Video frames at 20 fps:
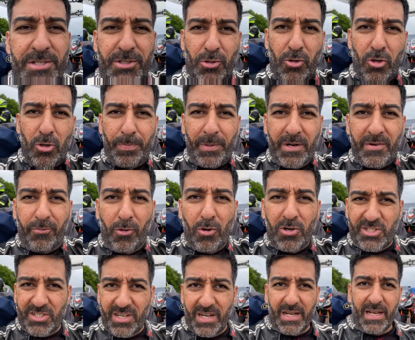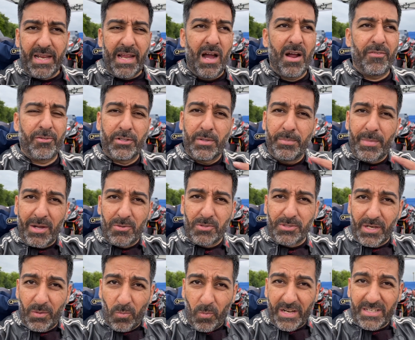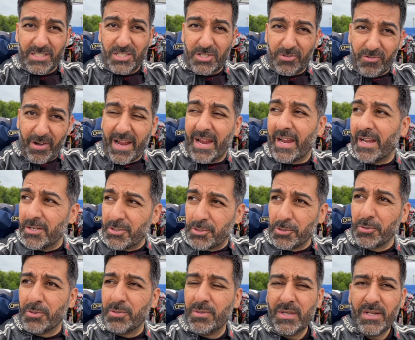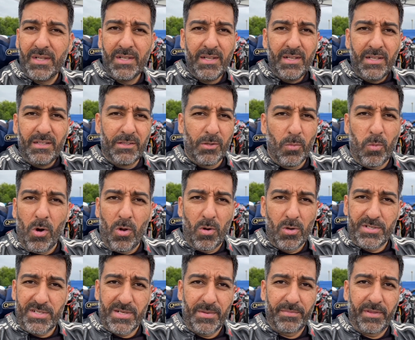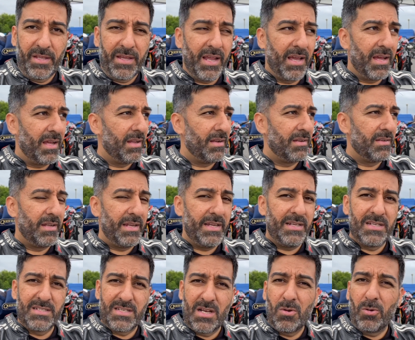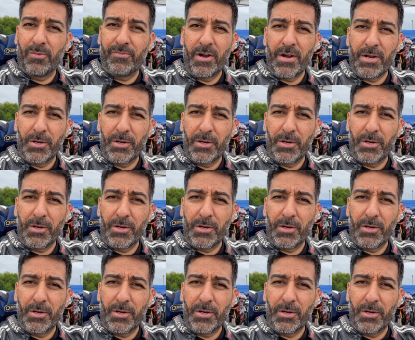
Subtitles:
group, unfortunately, after the mountain went straight into the wall or something, and he doesn't look very